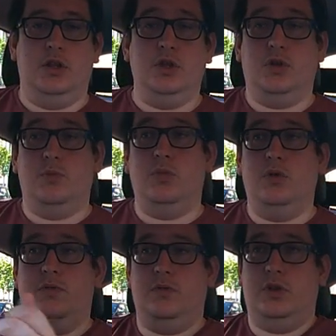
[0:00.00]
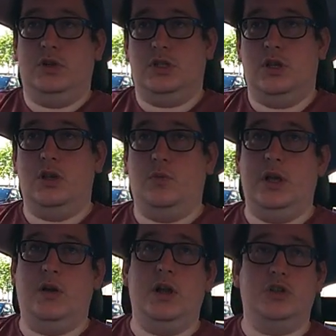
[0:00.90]
you can move, you can turn the
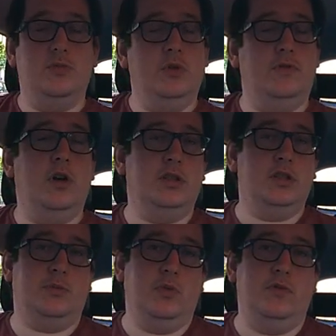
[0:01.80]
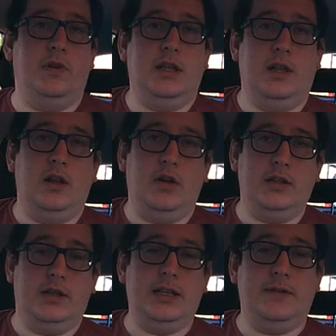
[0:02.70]
wheel and it should move nice and smoothly and light
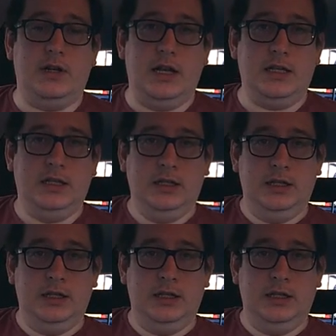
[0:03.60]
and evenly.